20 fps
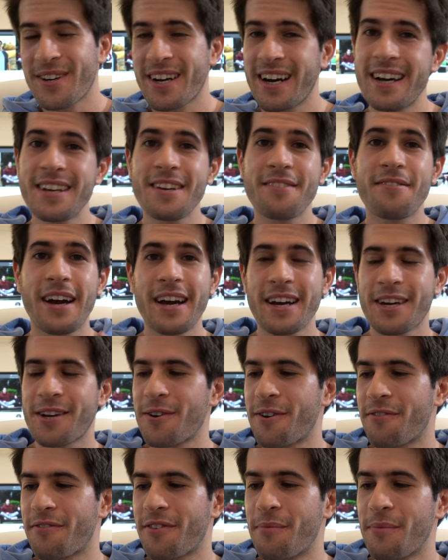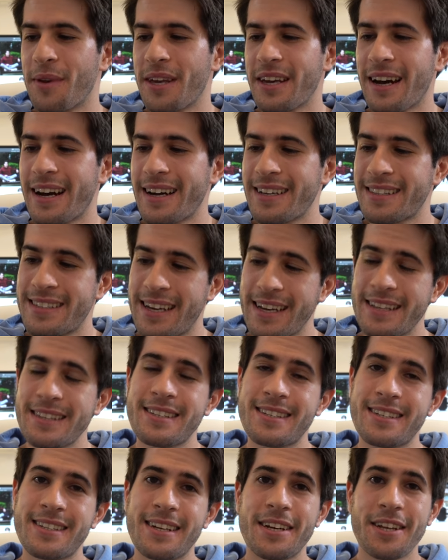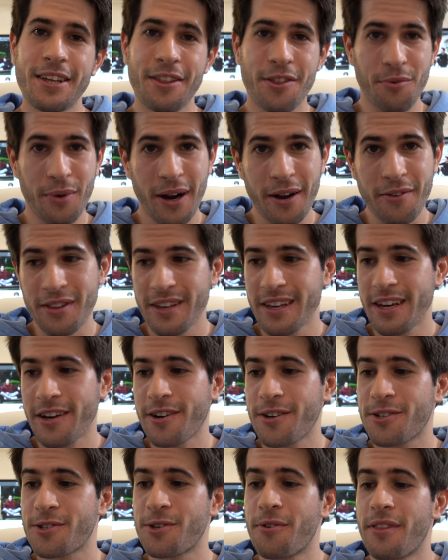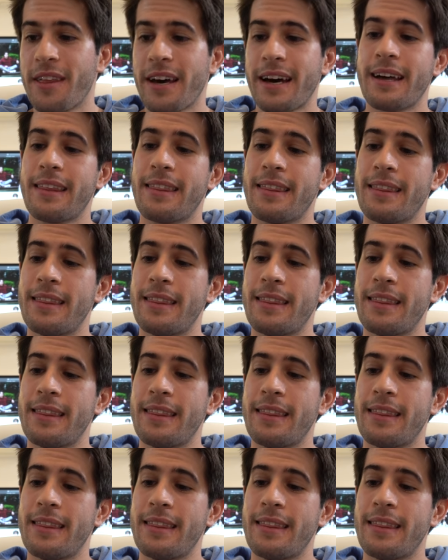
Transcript: kind of accurate for me, I tend to study throughout the year so that